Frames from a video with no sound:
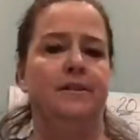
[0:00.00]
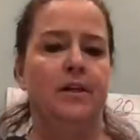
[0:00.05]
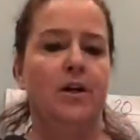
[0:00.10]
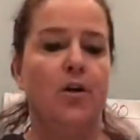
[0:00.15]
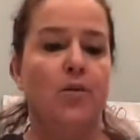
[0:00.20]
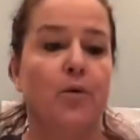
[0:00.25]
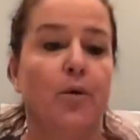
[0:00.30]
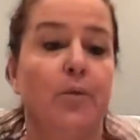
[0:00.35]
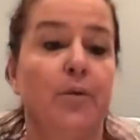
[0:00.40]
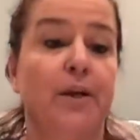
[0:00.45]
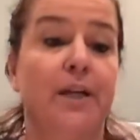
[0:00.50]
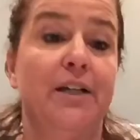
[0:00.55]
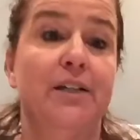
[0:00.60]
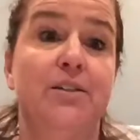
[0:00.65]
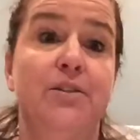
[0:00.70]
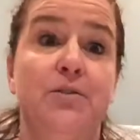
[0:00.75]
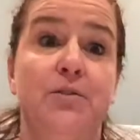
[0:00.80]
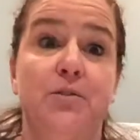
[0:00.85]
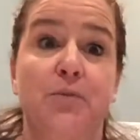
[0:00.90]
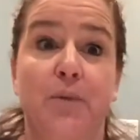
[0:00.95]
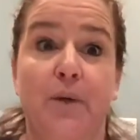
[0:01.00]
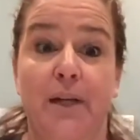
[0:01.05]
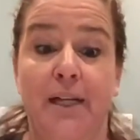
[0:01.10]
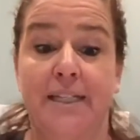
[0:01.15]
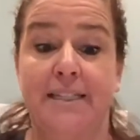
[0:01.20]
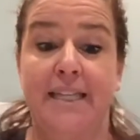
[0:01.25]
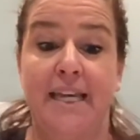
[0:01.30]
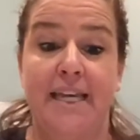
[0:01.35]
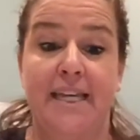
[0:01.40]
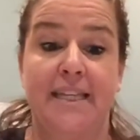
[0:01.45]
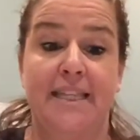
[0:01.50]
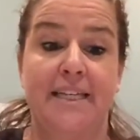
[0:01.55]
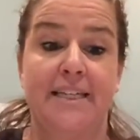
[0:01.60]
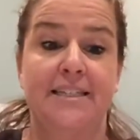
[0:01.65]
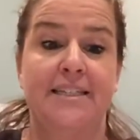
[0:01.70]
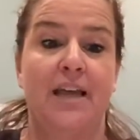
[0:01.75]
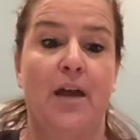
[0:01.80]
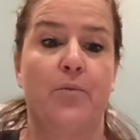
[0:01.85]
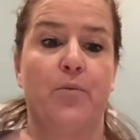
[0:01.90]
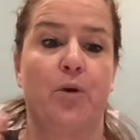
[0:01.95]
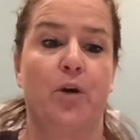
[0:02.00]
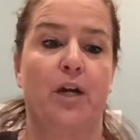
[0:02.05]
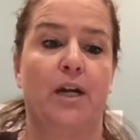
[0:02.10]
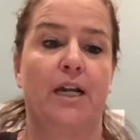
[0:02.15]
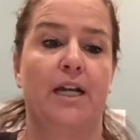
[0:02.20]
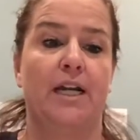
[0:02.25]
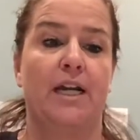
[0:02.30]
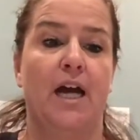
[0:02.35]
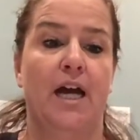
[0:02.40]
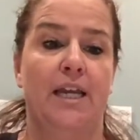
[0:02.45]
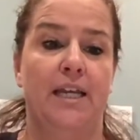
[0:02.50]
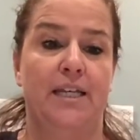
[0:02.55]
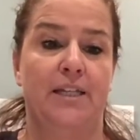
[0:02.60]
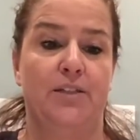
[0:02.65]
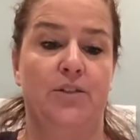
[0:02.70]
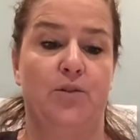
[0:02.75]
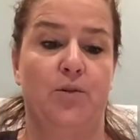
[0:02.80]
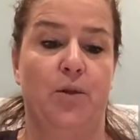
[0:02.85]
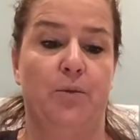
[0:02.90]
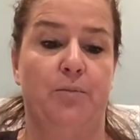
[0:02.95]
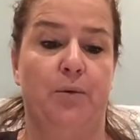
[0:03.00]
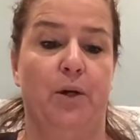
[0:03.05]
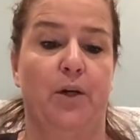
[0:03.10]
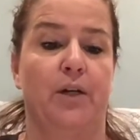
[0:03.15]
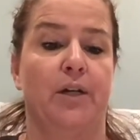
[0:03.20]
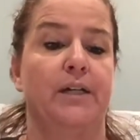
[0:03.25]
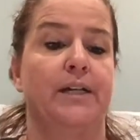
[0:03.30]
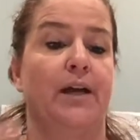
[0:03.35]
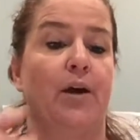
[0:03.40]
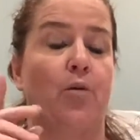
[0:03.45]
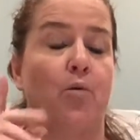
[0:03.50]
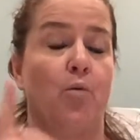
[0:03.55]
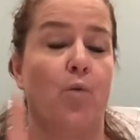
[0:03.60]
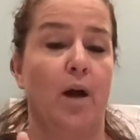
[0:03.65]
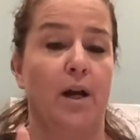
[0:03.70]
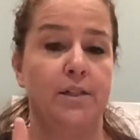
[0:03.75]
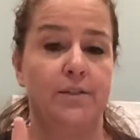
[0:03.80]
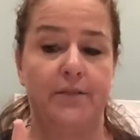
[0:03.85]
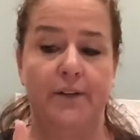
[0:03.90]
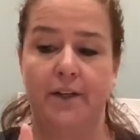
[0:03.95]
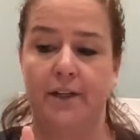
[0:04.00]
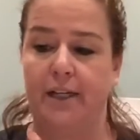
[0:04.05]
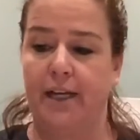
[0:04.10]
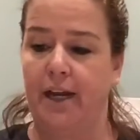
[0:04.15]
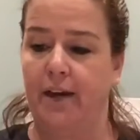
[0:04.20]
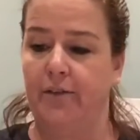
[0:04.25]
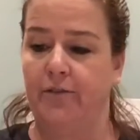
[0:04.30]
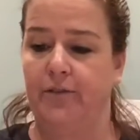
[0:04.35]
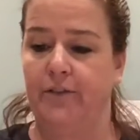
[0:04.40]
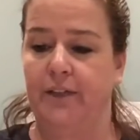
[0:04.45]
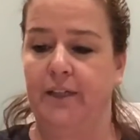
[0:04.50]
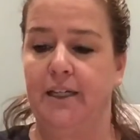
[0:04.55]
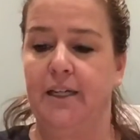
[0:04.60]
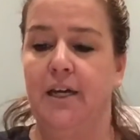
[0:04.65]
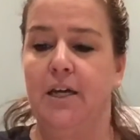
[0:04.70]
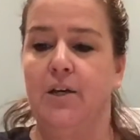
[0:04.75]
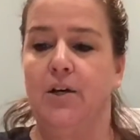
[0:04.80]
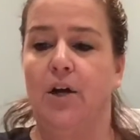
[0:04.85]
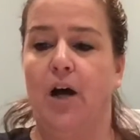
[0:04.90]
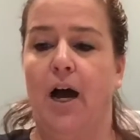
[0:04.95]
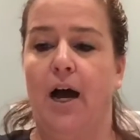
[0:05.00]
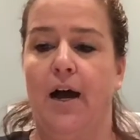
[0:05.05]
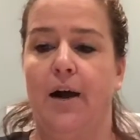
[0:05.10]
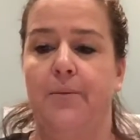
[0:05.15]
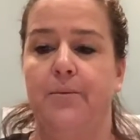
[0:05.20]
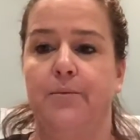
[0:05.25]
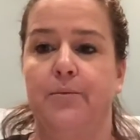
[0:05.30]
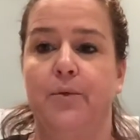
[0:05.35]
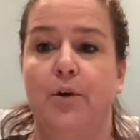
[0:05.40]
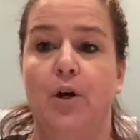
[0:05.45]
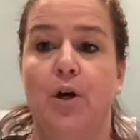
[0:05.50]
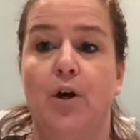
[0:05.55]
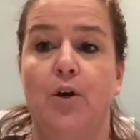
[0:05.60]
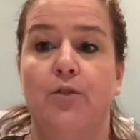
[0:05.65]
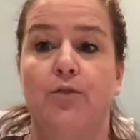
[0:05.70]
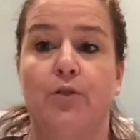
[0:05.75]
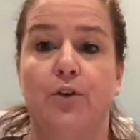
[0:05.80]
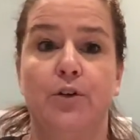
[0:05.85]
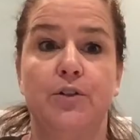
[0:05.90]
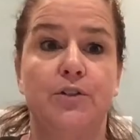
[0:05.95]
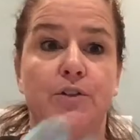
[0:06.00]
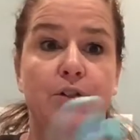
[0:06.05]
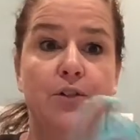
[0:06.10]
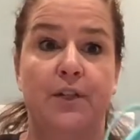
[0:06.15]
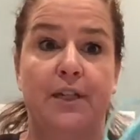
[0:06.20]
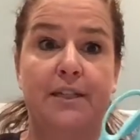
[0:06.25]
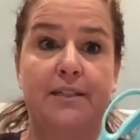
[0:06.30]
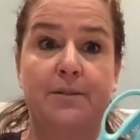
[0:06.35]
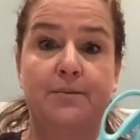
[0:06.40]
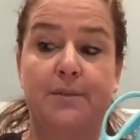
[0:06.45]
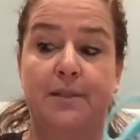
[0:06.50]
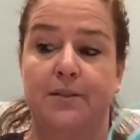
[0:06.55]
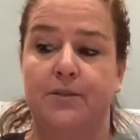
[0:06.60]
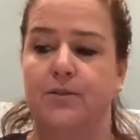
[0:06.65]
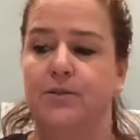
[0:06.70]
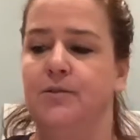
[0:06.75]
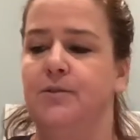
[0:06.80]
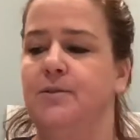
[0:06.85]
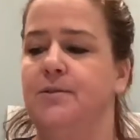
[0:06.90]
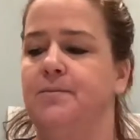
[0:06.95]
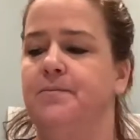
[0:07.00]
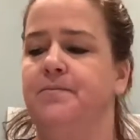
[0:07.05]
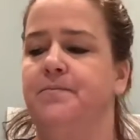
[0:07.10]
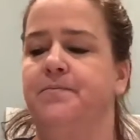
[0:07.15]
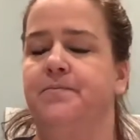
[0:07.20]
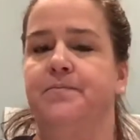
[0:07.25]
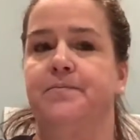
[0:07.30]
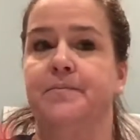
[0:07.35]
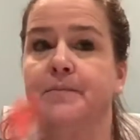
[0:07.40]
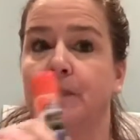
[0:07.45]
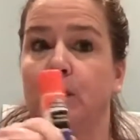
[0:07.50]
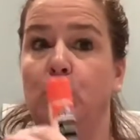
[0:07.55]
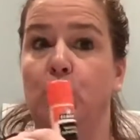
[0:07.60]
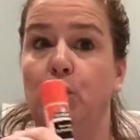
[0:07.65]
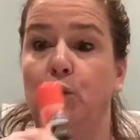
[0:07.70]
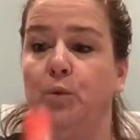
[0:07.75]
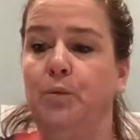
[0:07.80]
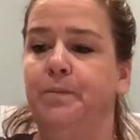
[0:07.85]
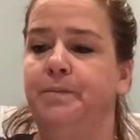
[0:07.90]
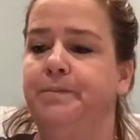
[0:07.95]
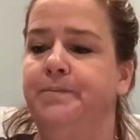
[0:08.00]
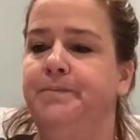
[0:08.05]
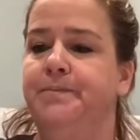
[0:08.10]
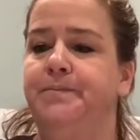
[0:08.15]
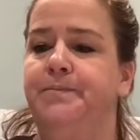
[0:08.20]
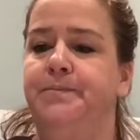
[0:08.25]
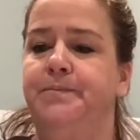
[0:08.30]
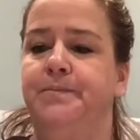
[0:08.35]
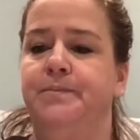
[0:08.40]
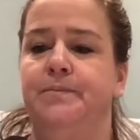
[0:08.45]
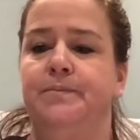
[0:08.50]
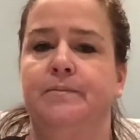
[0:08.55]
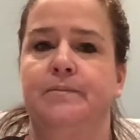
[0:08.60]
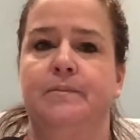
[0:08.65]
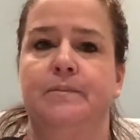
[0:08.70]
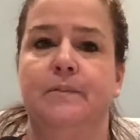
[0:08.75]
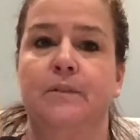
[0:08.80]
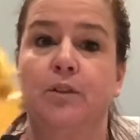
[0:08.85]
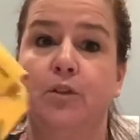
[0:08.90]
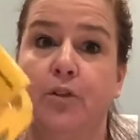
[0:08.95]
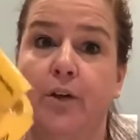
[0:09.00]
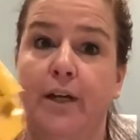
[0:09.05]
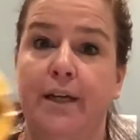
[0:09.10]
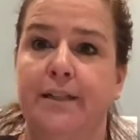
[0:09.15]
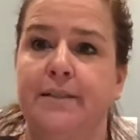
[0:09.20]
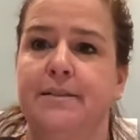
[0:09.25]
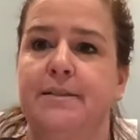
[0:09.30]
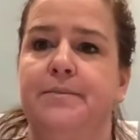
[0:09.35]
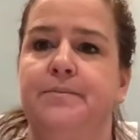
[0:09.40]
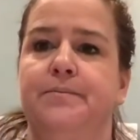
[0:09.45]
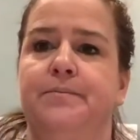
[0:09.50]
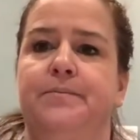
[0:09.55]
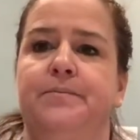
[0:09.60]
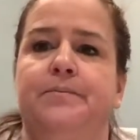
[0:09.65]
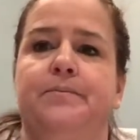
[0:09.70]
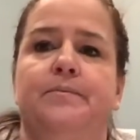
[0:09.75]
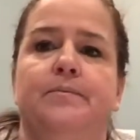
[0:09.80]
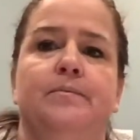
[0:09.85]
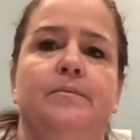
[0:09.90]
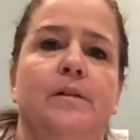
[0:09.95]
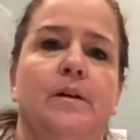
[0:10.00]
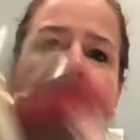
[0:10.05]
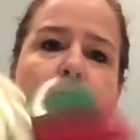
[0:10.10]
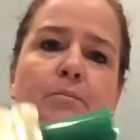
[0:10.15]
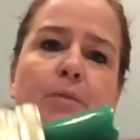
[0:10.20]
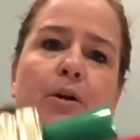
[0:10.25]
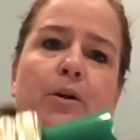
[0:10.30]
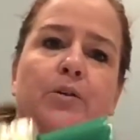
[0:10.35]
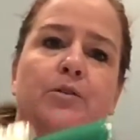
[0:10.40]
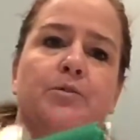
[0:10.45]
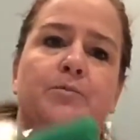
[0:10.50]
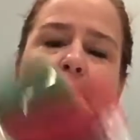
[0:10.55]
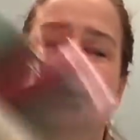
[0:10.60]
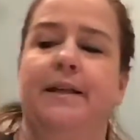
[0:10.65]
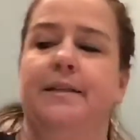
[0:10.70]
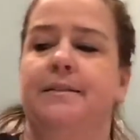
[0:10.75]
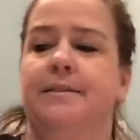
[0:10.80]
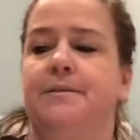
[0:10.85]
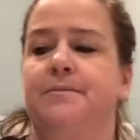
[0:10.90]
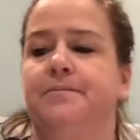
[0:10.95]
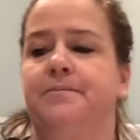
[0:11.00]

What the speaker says: what we're going to do is we're going to take this, and we're going to cut it into a book. Now, watch very carefully. First, you need some scissors, glue, crayons, markers, pens,